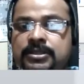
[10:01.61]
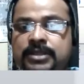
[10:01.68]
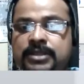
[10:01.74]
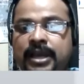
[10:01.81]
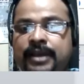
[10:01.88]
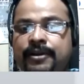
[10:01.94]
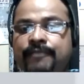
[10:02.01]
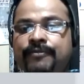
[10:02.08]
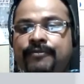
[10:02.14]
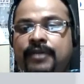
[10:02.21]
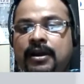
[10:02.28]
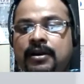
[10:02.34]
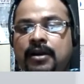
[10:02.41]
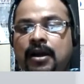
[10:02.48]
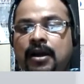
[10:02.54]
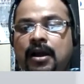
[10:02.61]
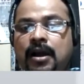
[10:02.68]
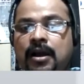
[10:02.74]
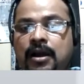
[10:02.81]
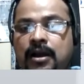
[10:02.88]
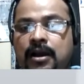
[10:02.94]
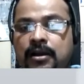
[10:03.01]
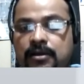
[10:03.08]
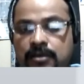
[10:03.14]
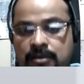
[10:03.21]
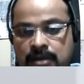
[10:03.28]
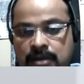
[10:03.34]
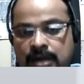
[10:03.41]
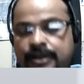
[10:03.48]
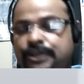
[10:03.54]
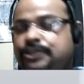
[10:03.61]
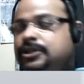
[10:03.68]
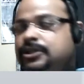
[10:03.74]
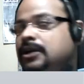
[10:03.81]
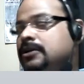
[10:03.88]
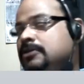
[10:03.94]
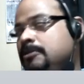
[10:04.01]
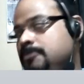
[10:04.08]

state of condition, the